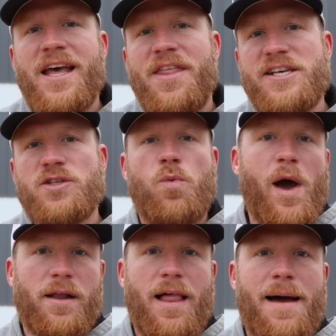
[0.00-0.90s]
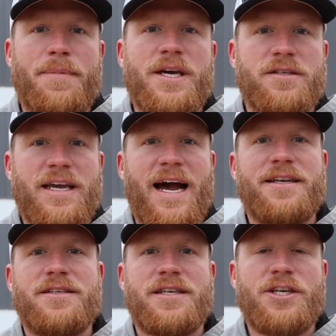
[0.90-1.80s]
They sweat a lot because
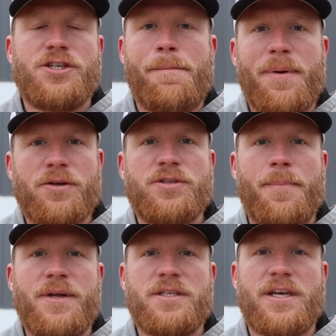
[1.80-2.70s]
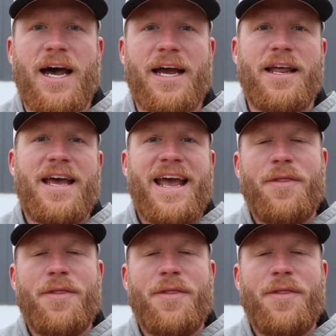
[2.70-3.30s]
condensation builds up inside